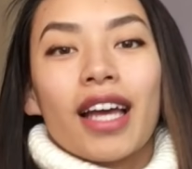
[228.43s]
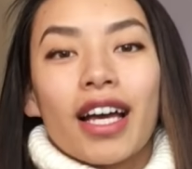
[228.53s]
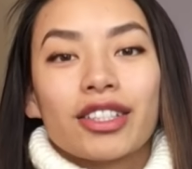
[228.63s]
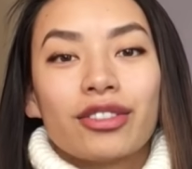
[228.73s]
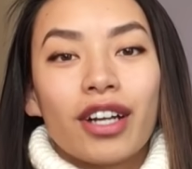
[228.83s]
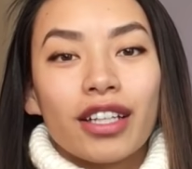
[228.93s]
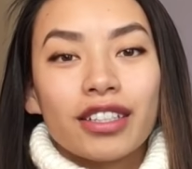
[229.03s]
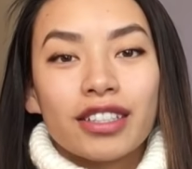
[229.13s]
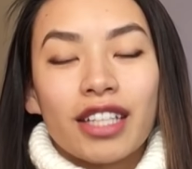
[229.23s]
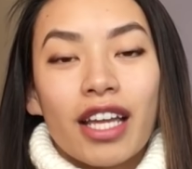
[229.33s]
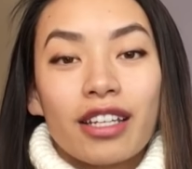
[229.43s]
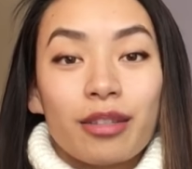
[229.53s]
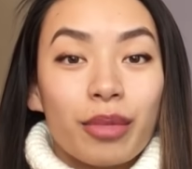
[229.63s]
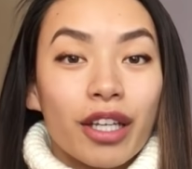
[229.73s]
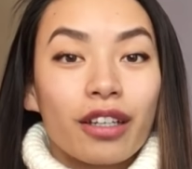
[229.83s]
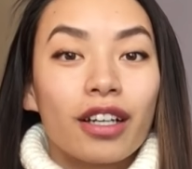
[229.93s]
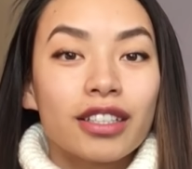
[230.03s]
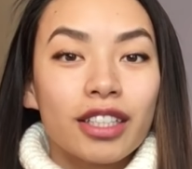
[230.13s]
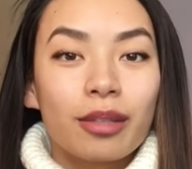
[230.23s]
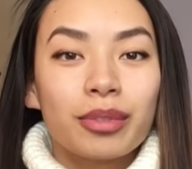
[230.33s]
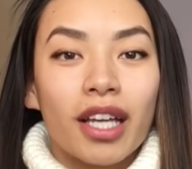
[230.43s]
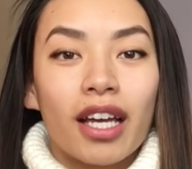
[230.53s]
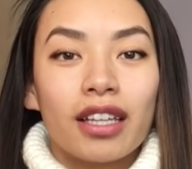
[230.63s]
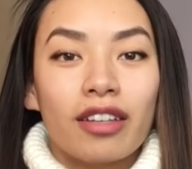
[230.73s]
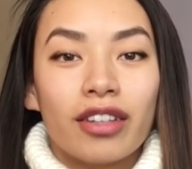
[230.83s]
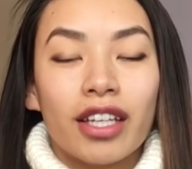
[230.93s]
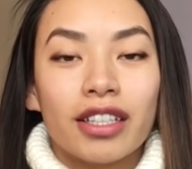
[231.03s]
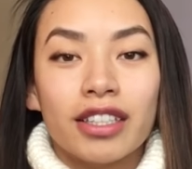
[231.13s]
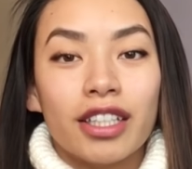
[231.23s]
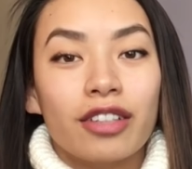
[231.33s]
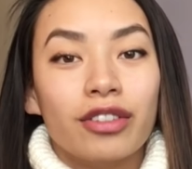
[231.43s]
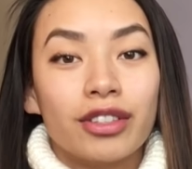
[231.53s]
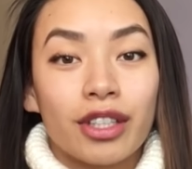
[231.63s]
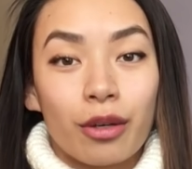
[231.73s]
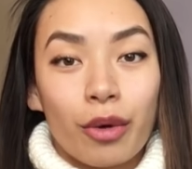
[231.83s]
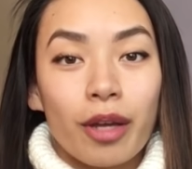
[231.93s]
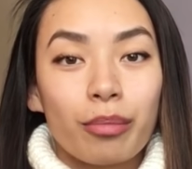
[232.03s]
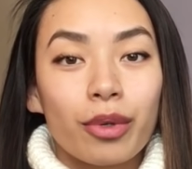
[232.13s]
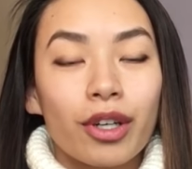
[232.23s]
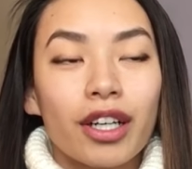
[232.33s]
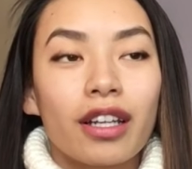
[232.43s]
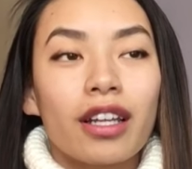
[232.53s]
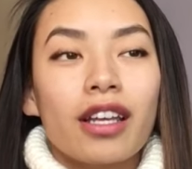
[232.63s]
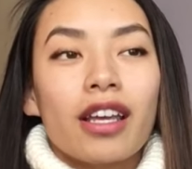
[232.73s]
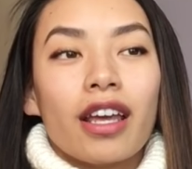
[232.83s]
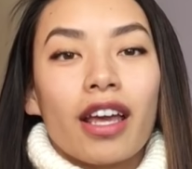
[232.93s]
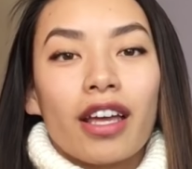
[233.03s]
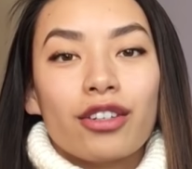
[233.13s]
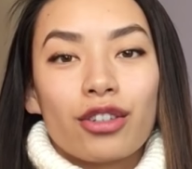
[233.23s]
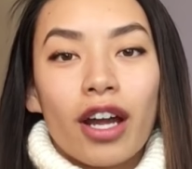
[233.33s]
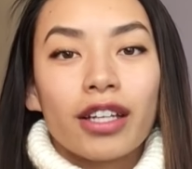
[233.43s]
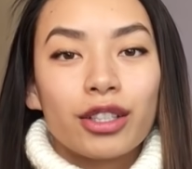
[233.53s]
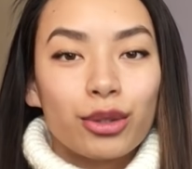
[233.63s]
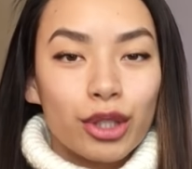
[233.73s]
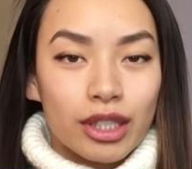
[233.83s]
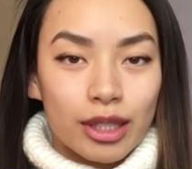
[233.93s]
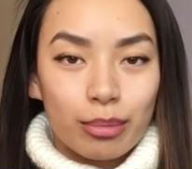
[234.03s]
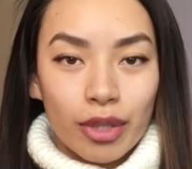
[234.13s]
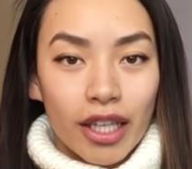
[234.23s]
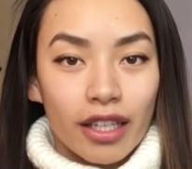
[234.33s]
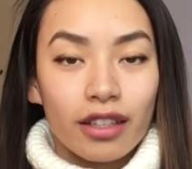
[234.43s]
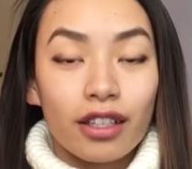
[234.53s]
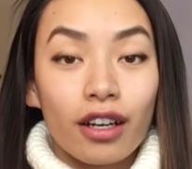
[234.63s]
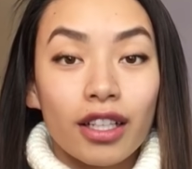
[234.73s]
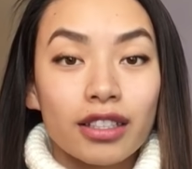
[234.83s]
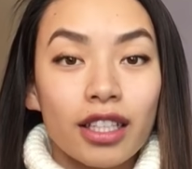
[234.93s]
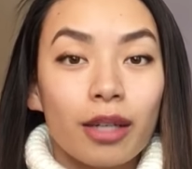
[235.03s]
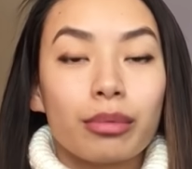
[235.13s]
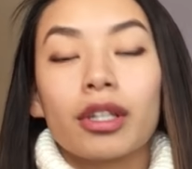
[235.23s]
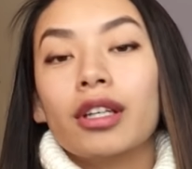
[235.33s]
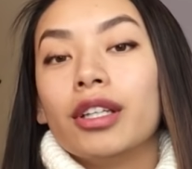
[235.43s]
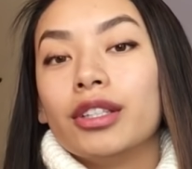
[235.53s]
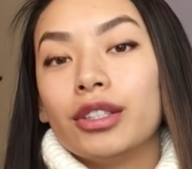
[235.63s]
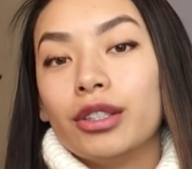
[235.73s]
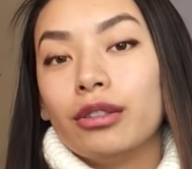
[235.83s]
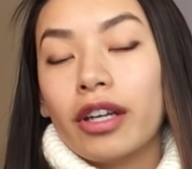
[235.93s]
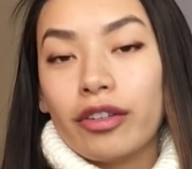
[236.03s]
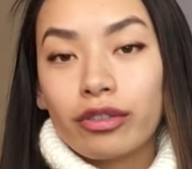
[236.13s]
As for understanding big concepts, I love the idea of using a whiteboard and trying to explain the concept to a